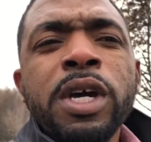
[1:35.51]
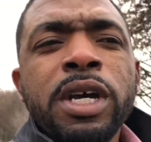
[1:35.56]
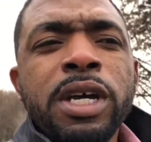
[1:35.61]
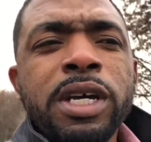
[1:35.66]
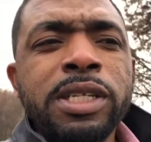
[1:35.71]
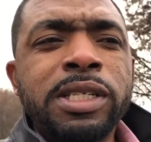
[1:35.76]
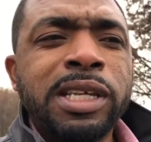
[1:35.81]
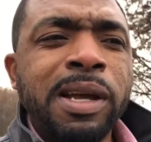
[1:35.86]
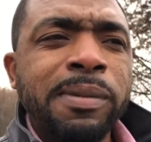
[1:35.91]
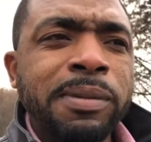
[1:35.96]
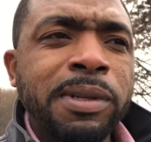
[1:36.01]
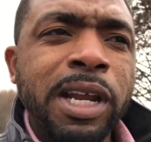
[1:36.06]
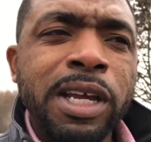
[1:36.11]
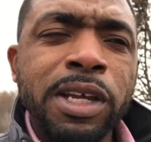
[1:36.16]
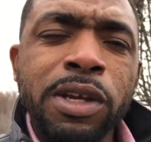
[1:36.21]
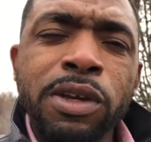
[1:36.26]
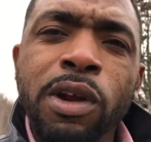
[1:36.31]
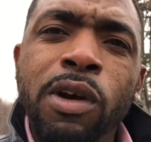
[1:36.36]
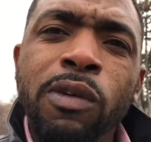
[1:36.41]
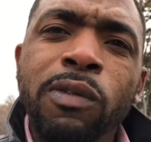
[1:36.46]
It's something
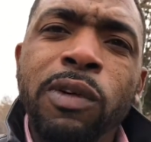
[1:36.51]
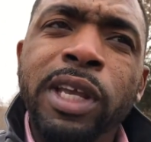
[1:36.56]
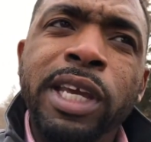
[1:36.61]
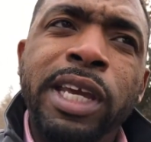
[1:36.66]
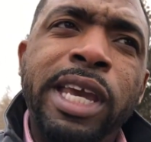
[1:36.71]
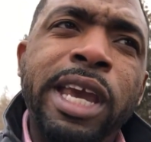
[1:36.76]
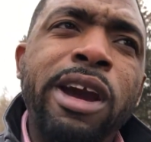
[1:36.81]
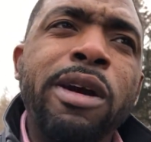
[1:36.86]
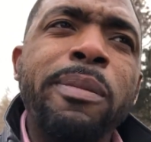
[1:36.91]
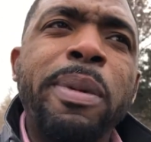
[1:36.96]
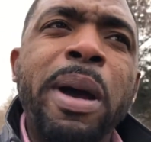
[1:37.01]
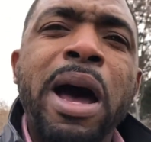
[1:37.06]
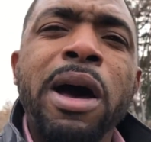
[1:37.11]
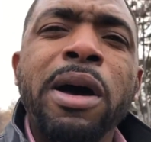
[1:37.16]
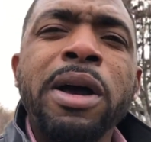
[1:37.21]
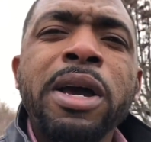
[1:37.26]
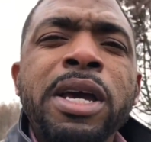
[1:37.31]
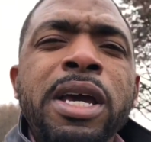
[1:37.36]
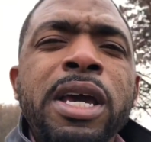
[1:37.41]
that you don't really care about.